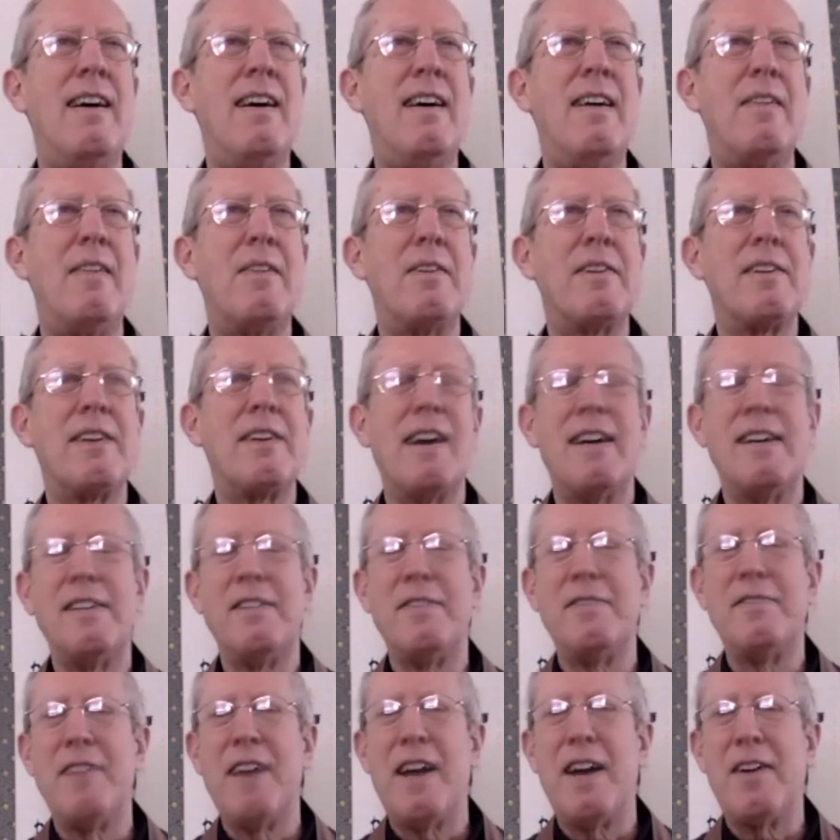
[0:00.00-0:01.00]
What kind
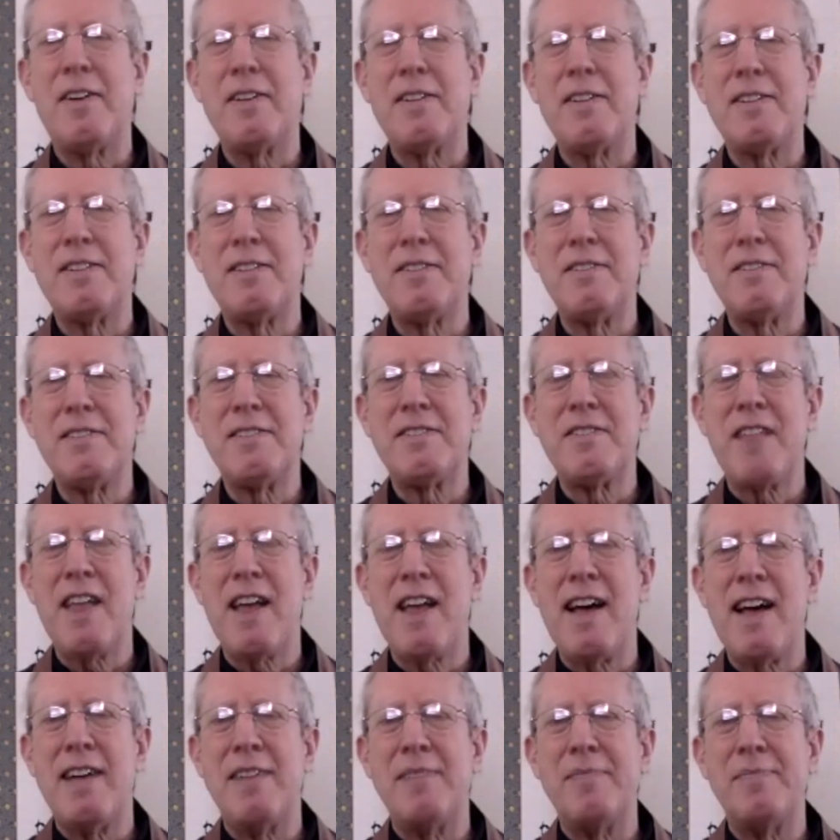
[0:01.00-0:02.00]
of narrative is
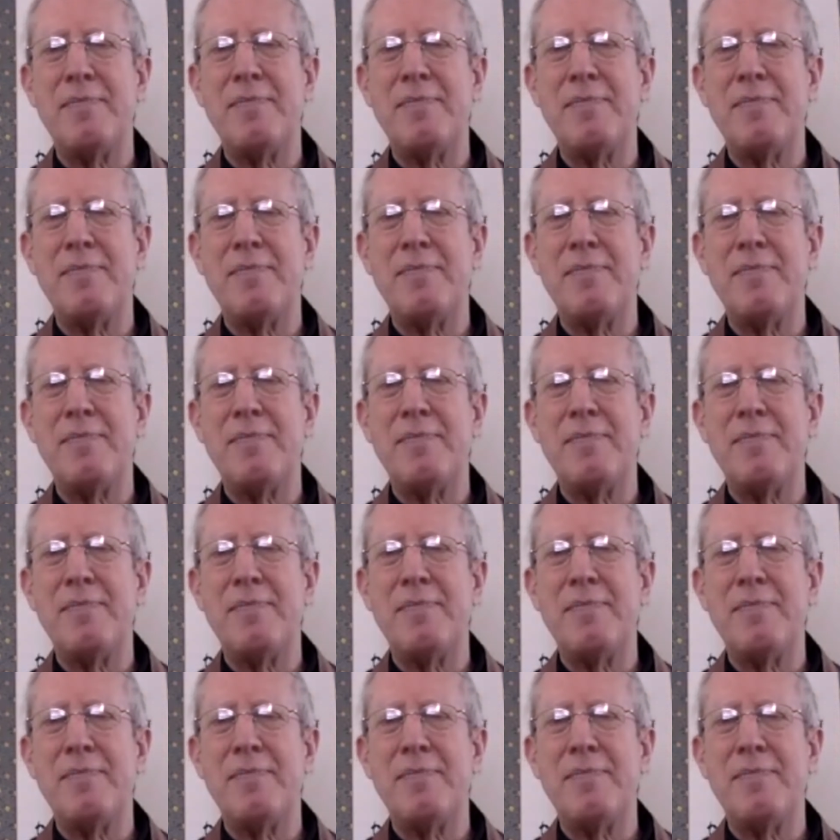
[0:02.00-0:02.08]
that?